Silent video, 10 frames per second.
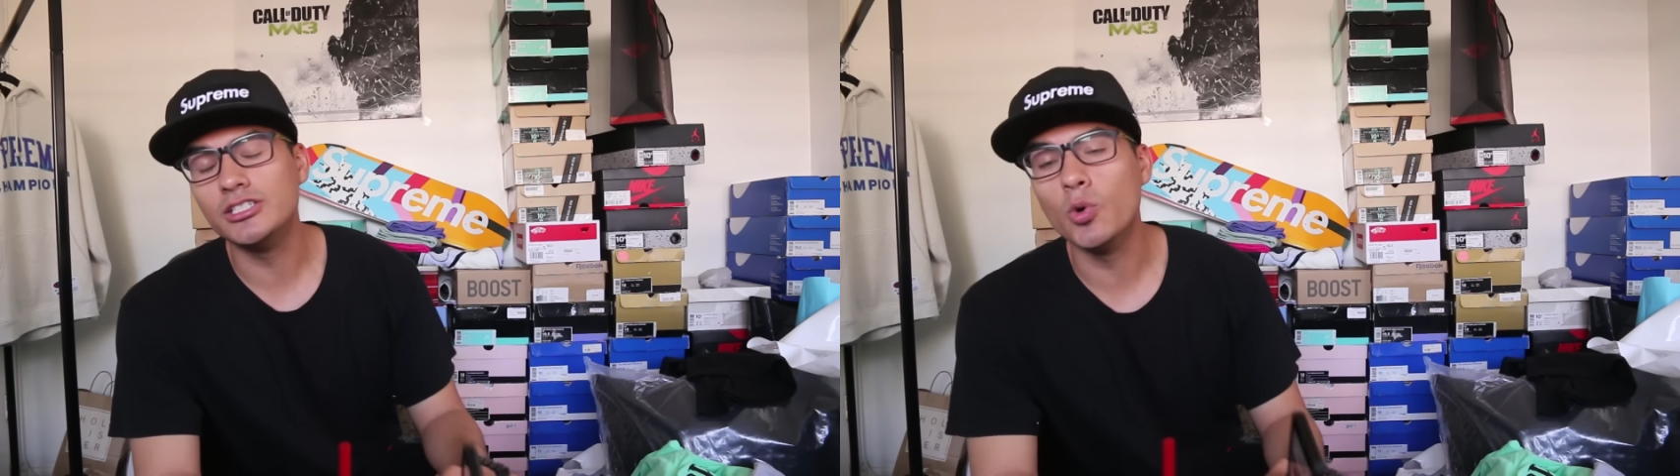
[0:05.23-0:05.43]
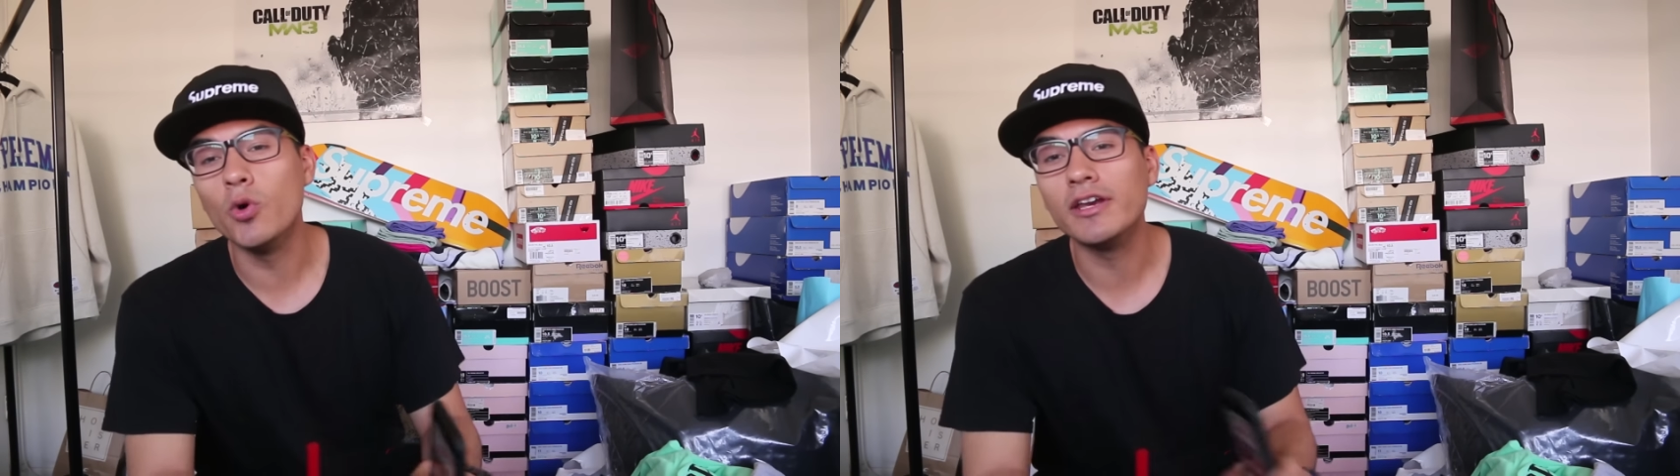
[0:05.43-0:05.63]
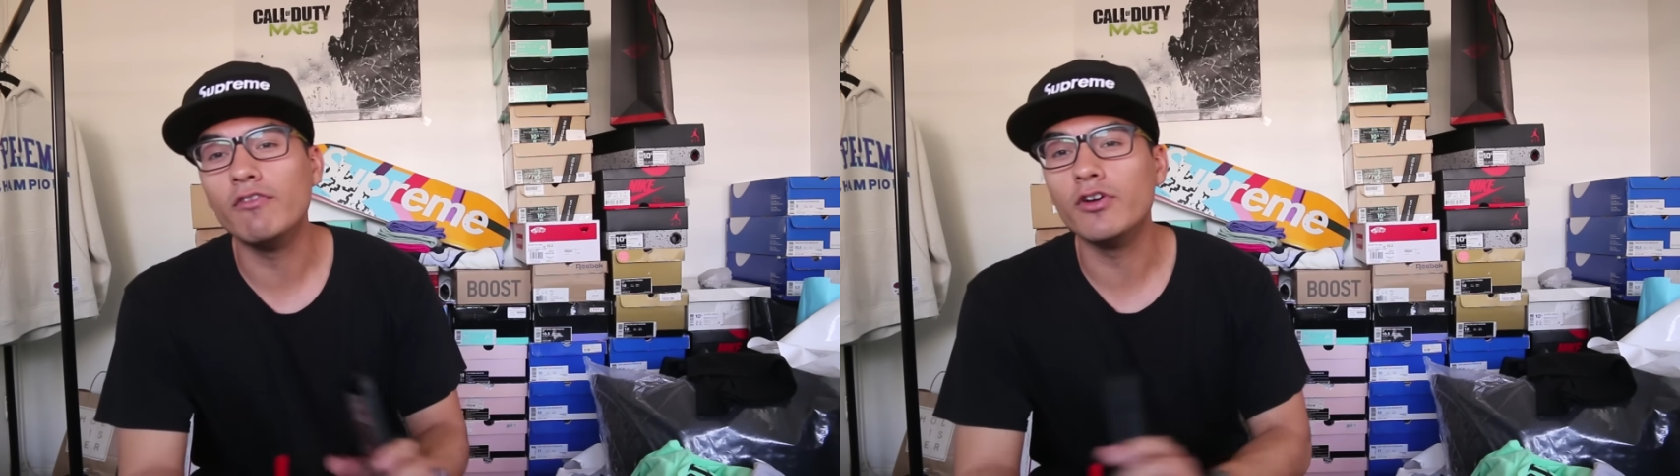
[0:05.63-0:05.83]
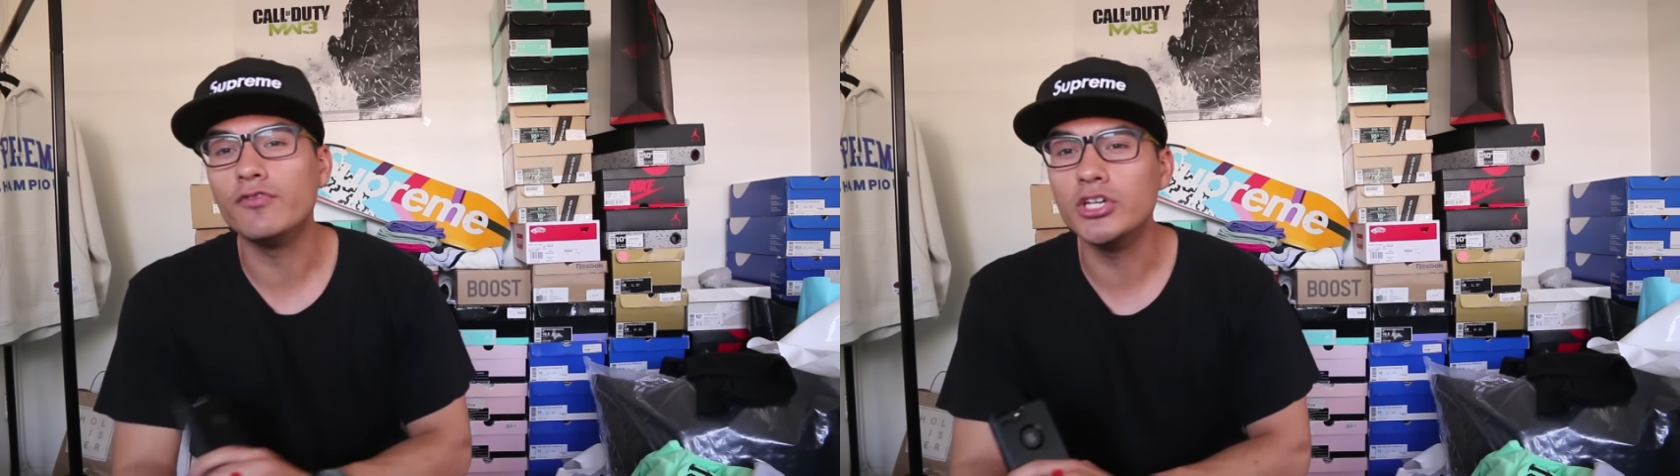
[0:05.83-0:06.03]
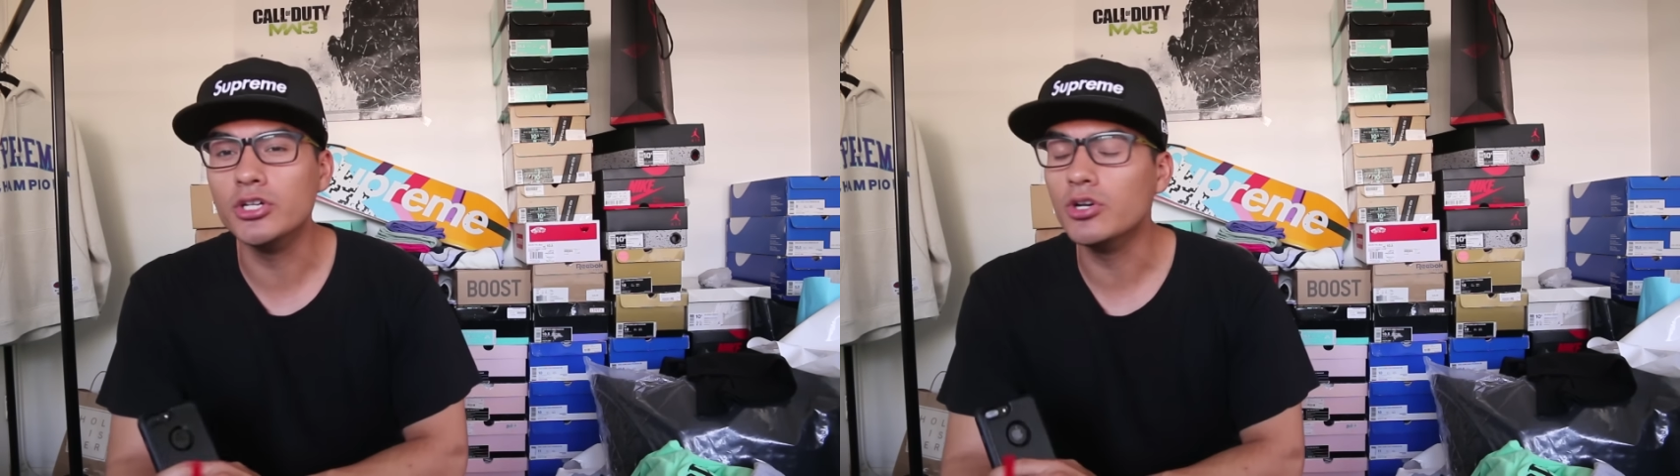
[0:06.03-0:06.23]
doing a
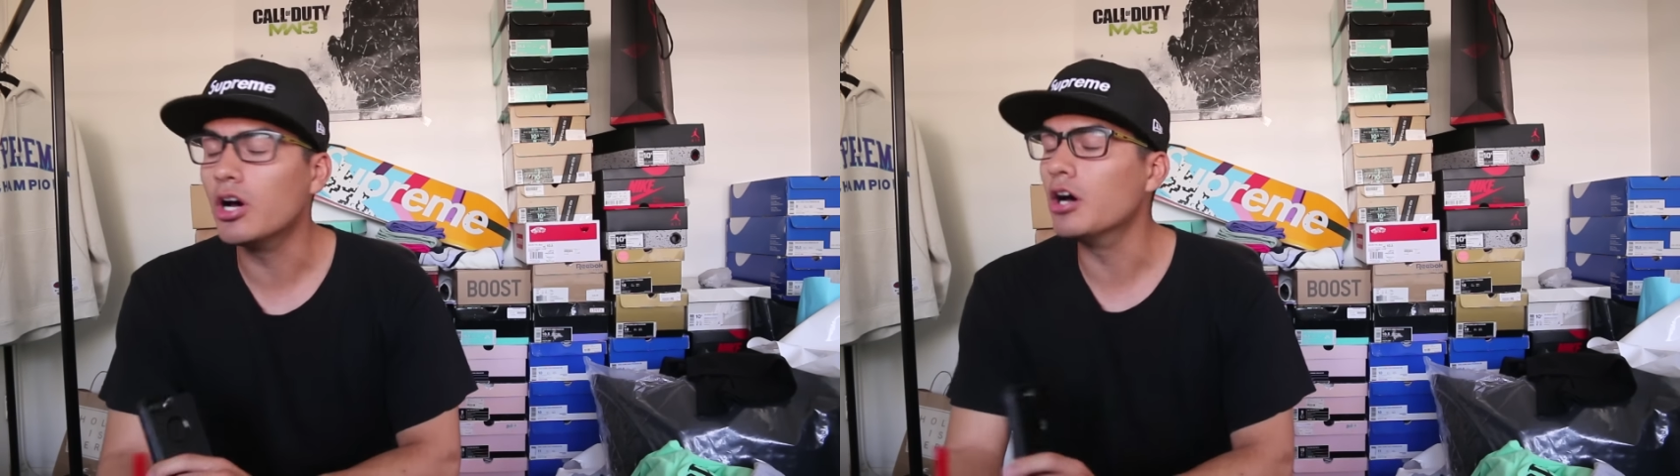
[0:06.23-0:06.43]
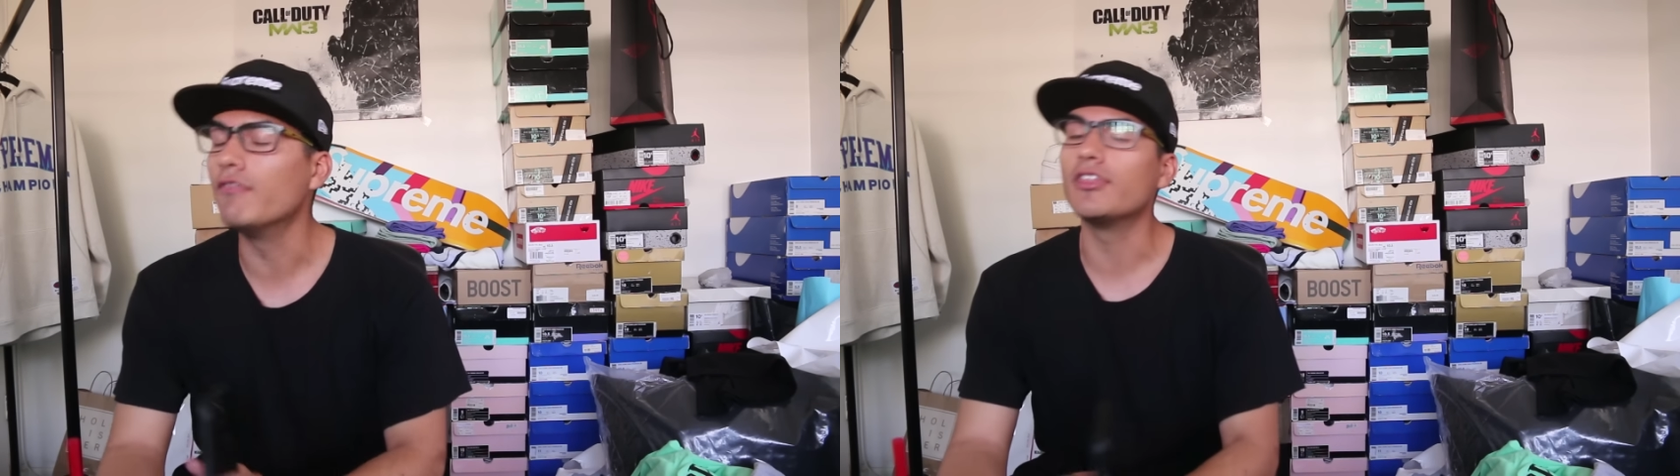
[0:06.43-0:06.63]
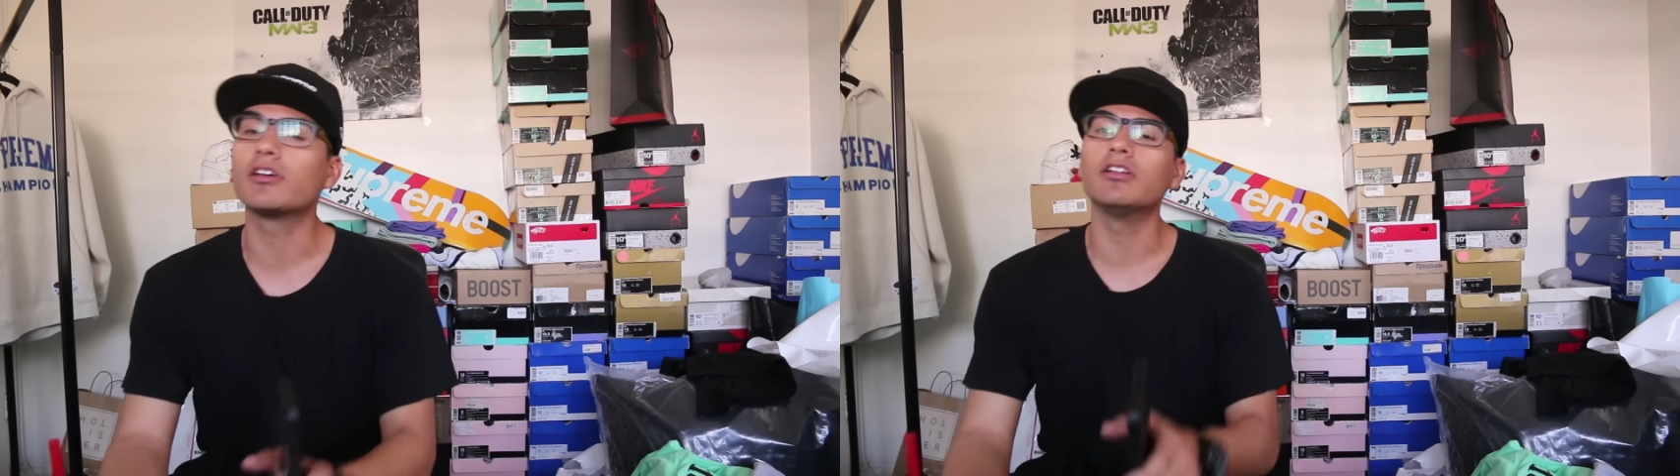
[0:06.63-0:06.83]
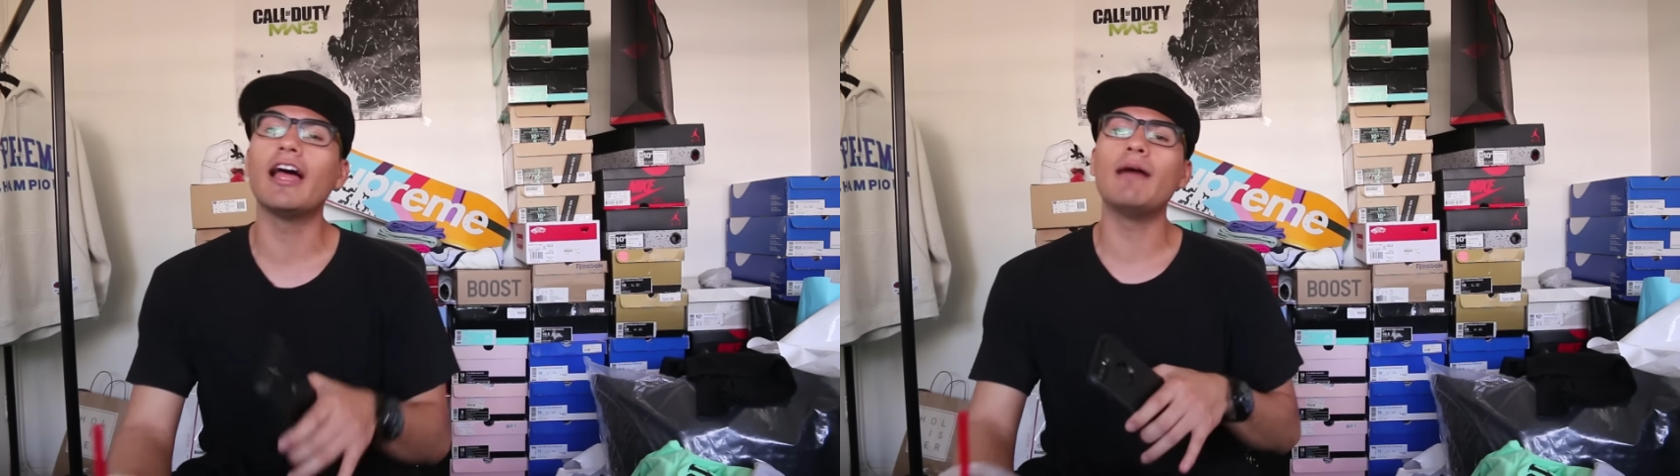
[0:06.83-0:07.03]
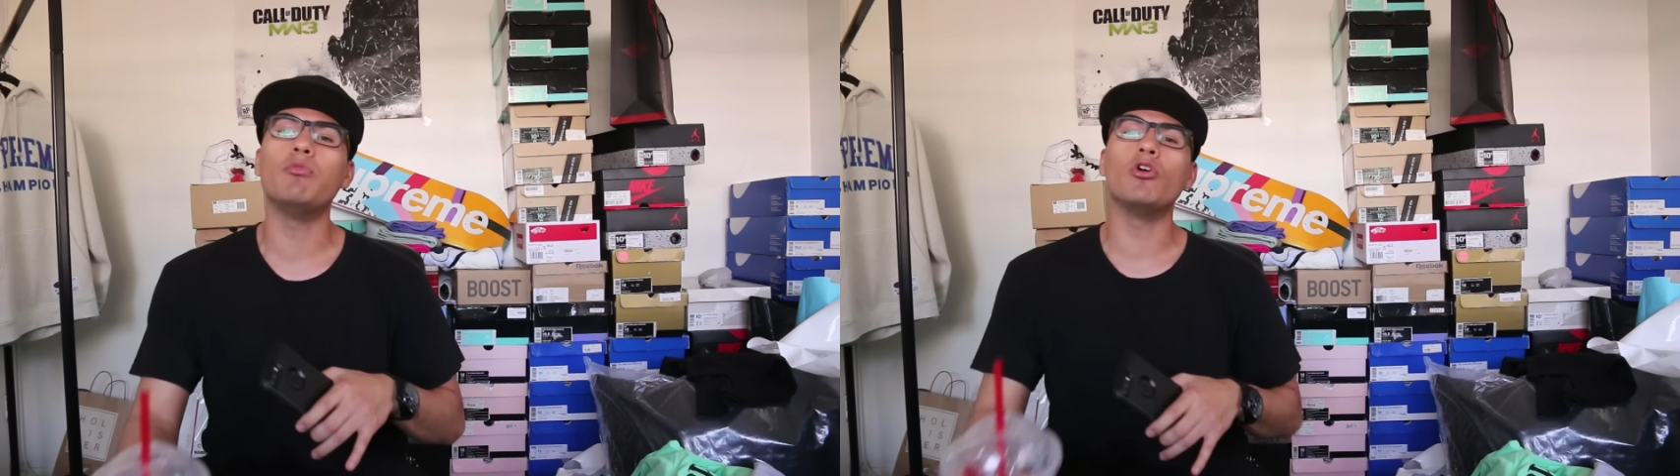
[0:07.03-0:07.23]
review of the
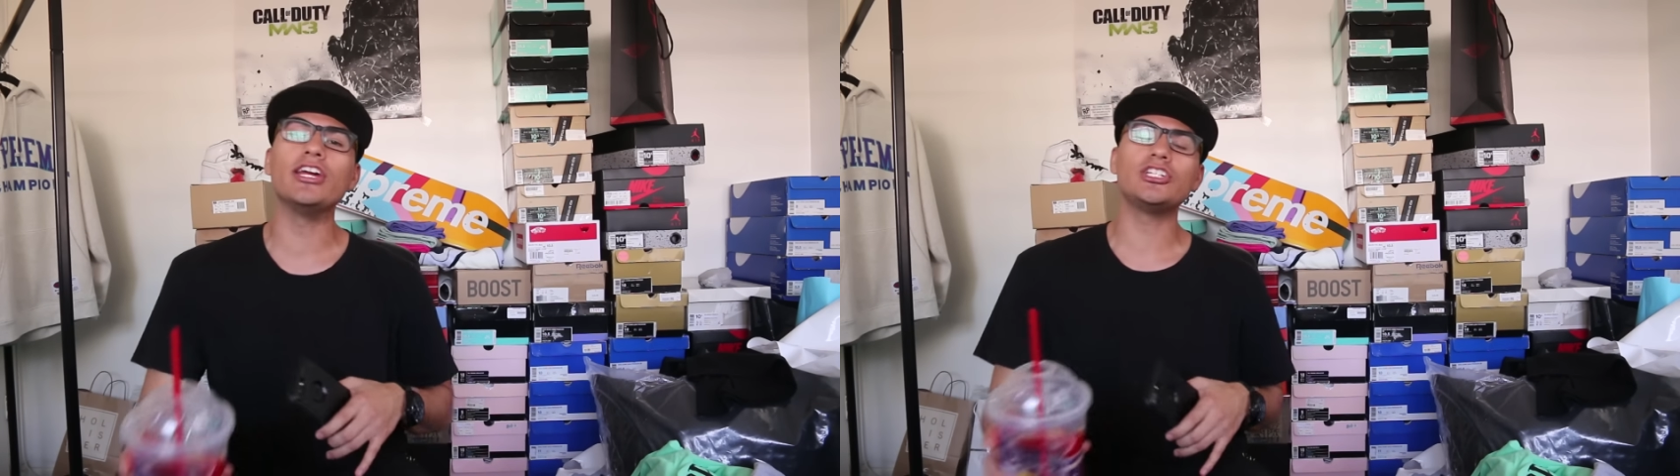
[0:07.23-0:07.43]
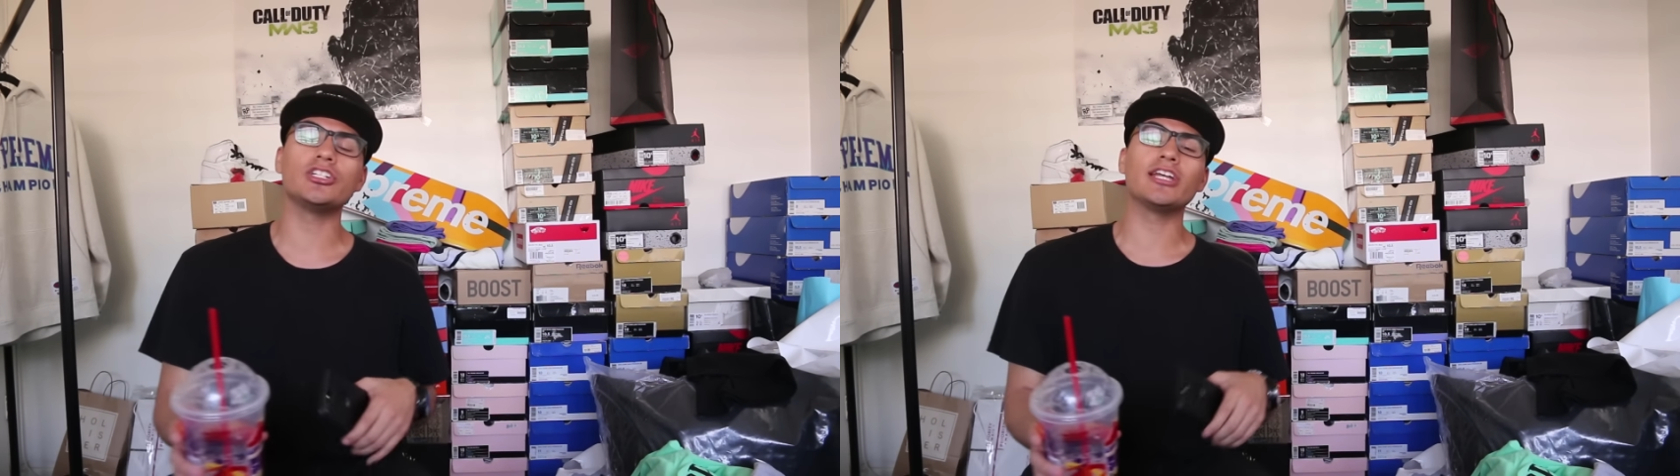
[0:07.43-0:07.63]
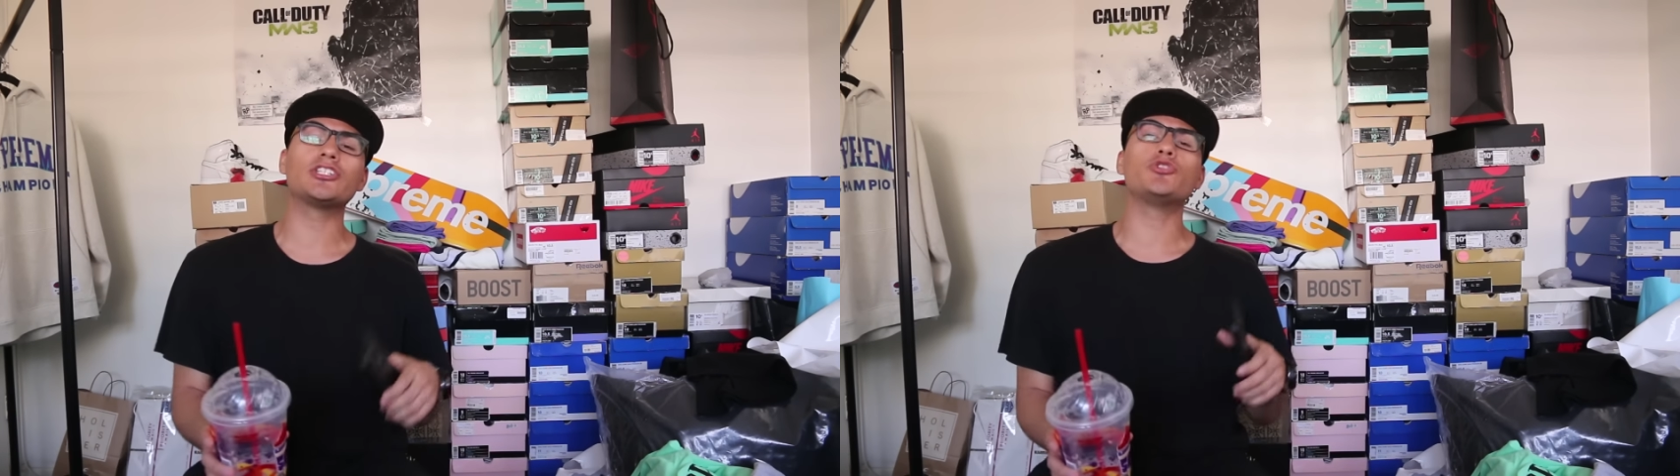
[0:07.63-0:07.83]
collaboration that's